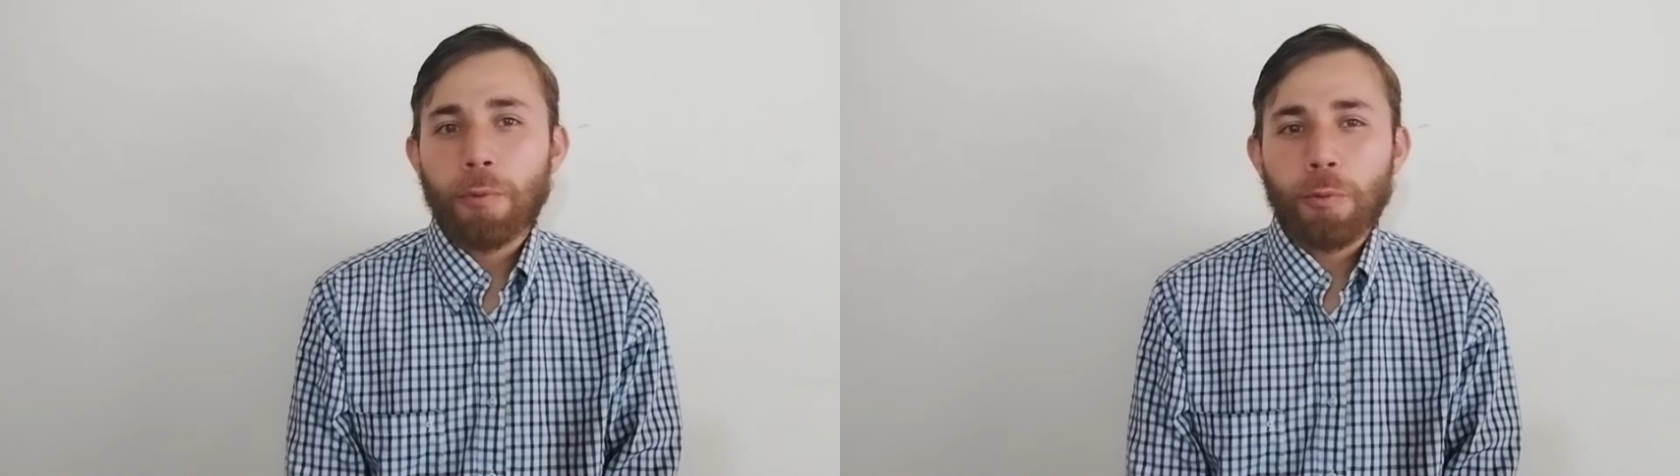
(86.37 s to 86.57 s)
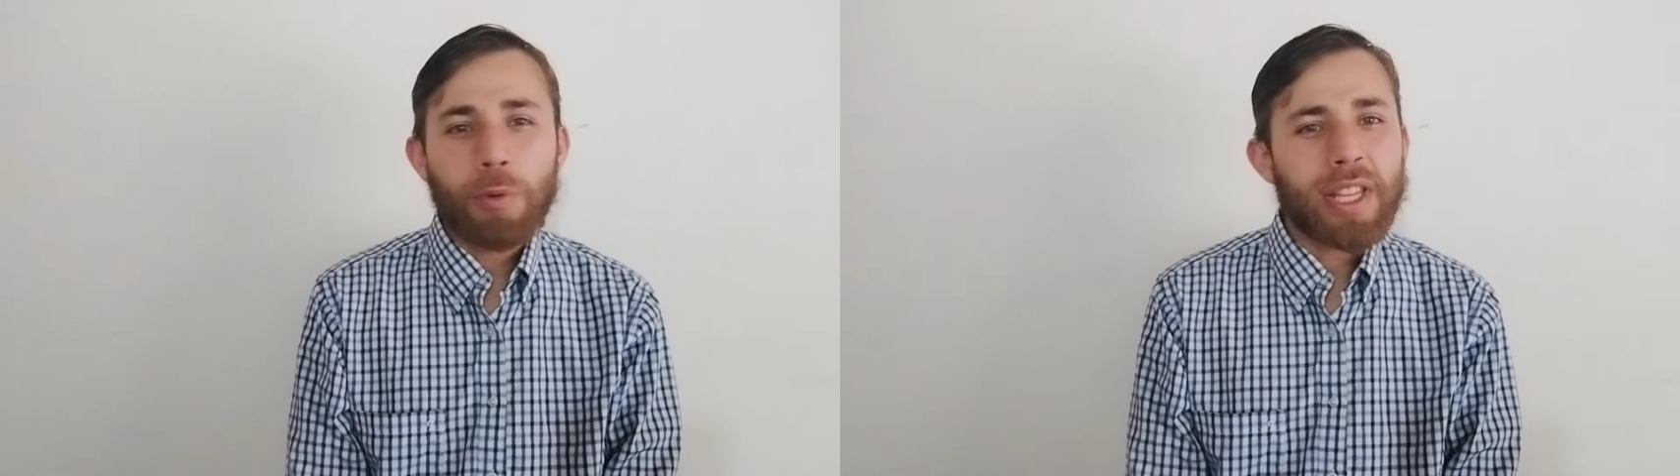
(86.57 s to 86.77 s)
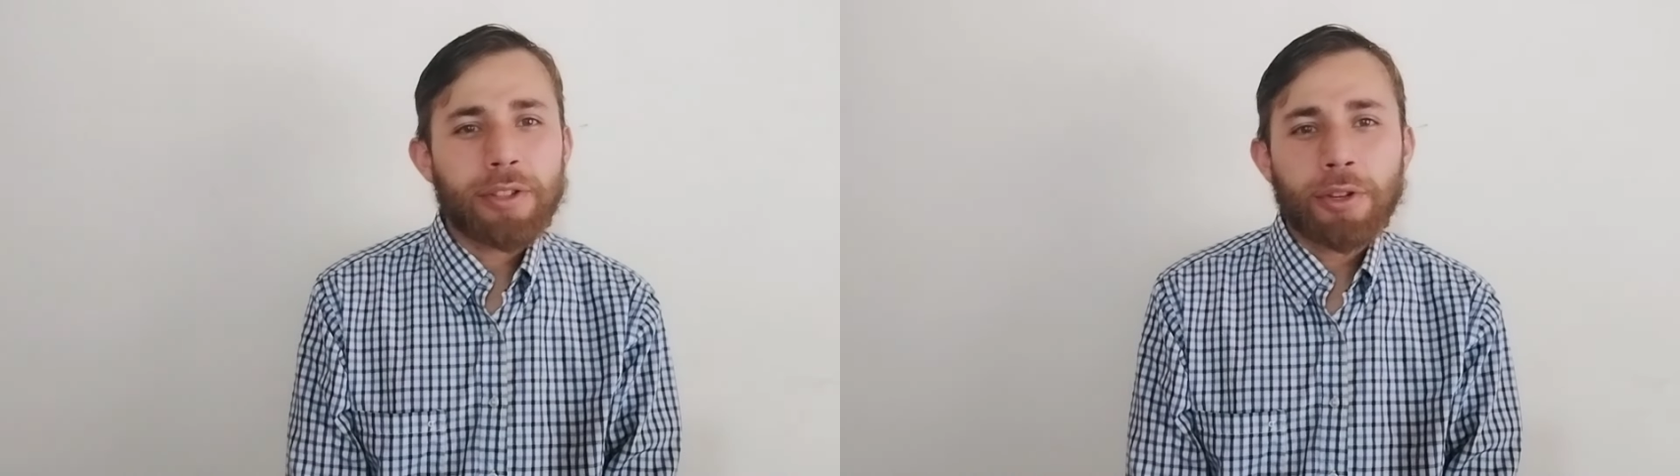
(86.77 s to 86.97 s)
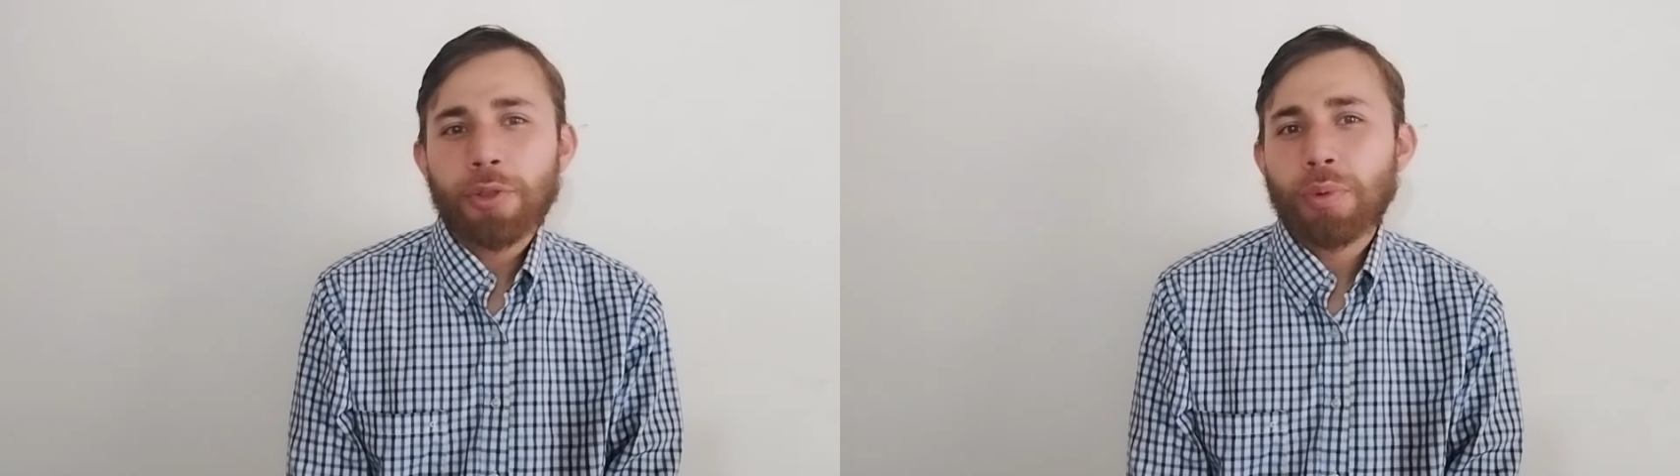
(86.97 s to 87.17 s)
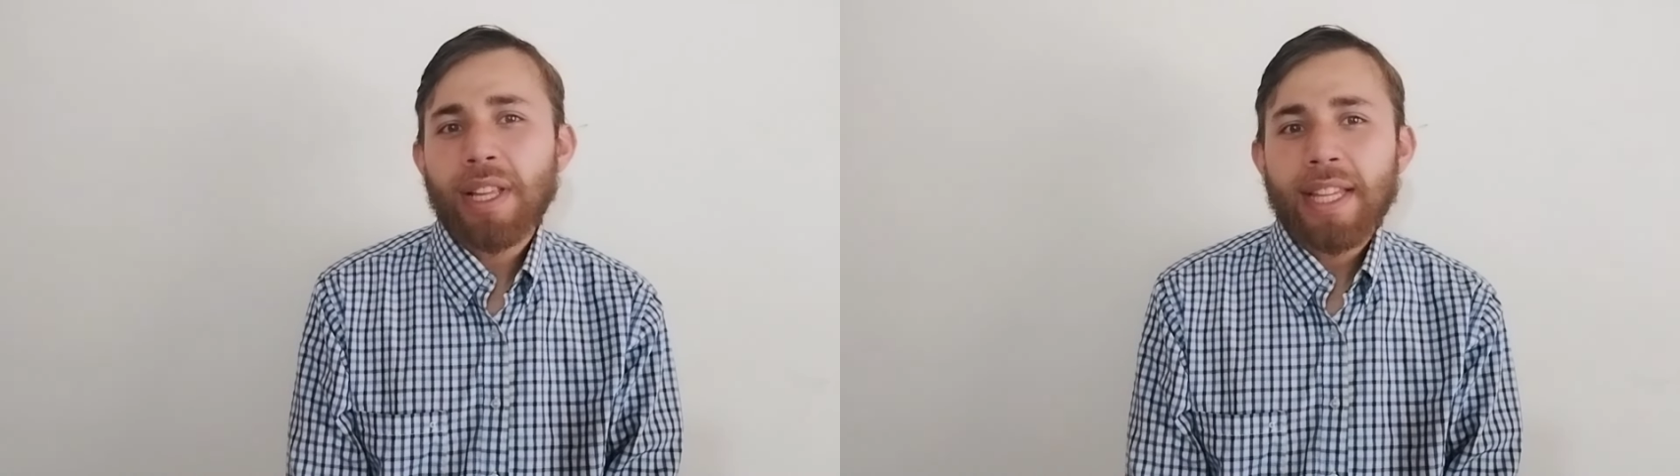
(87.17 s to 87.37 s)
we
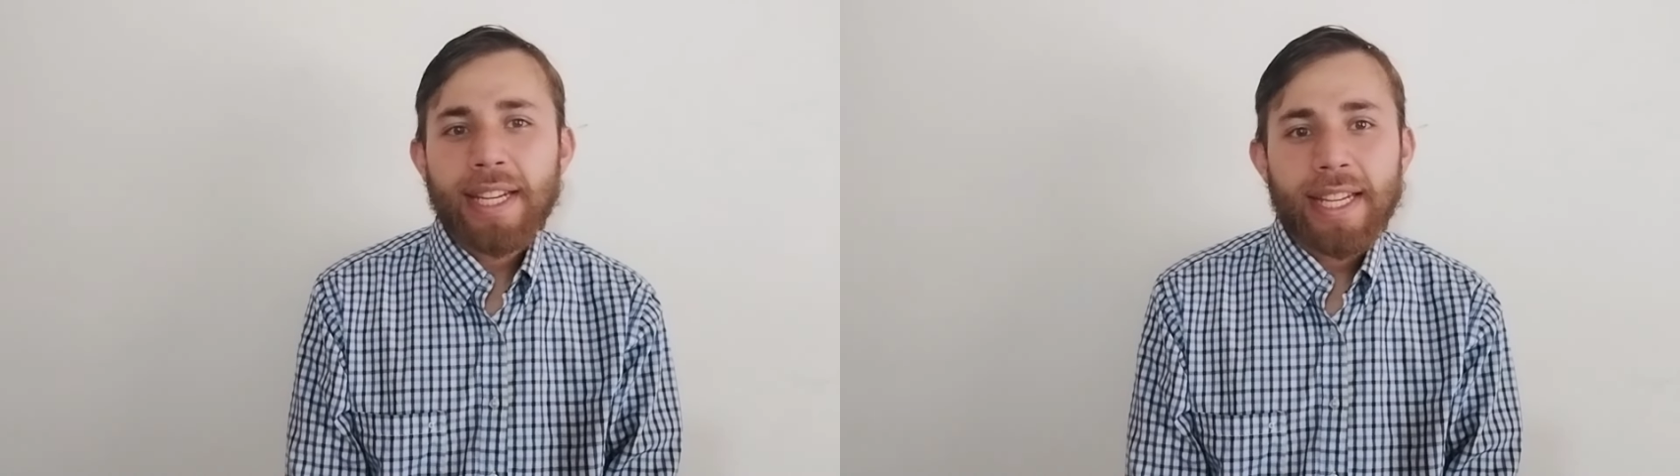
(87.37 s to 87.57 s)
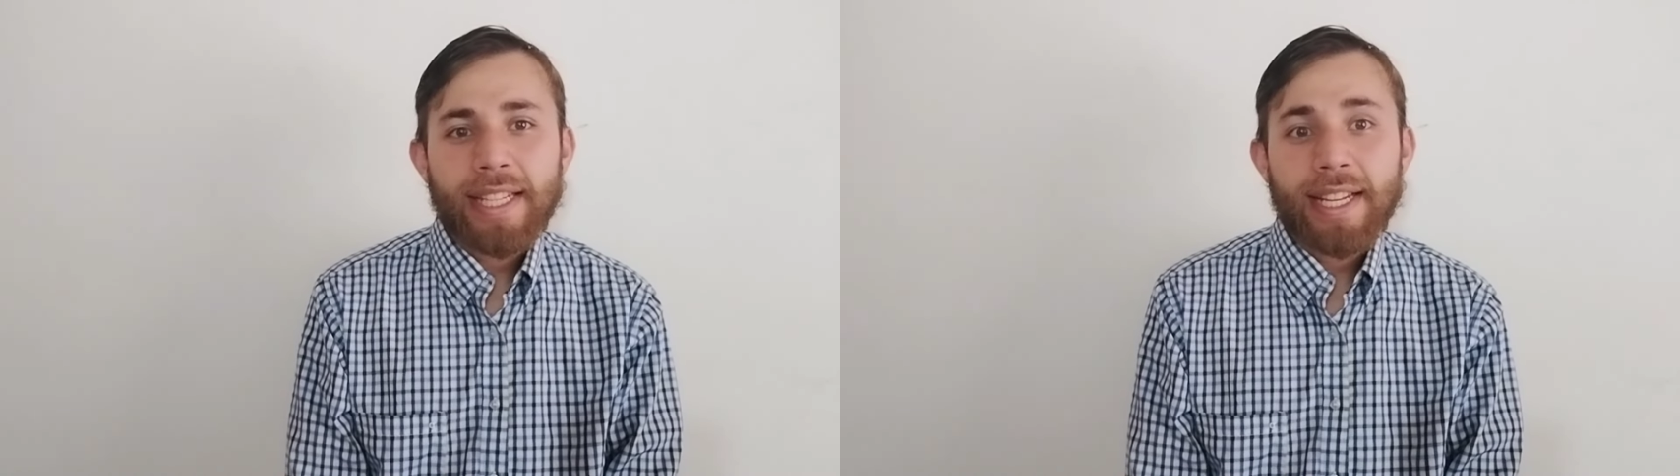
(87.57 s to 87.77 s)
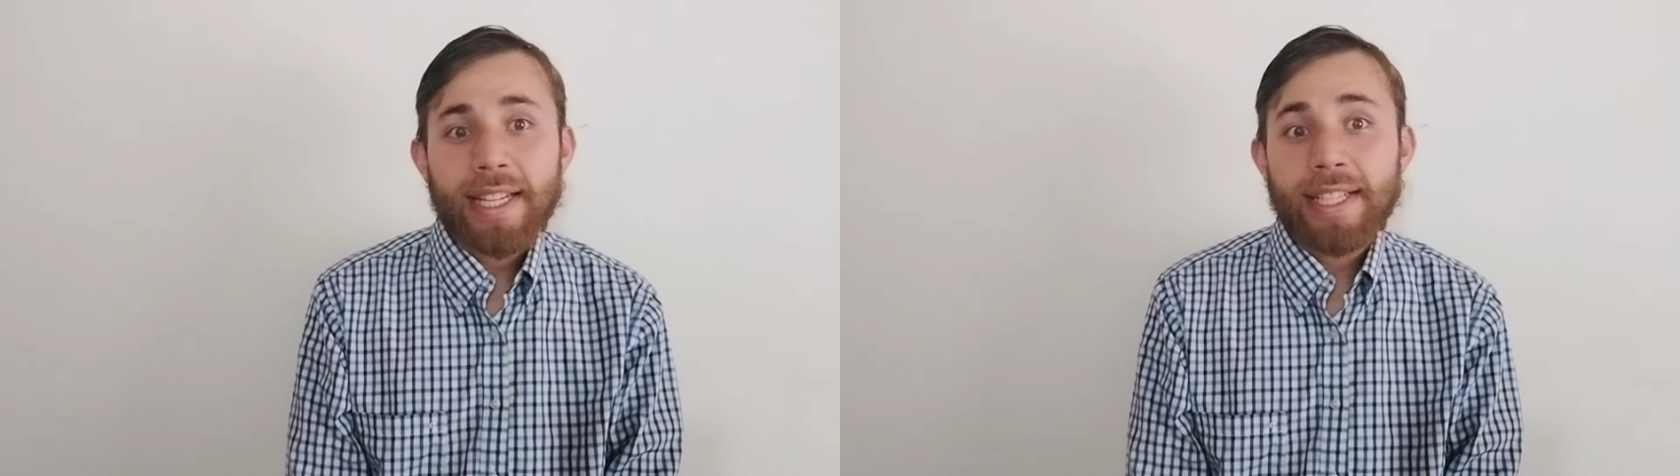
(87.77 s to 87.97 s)
don't really need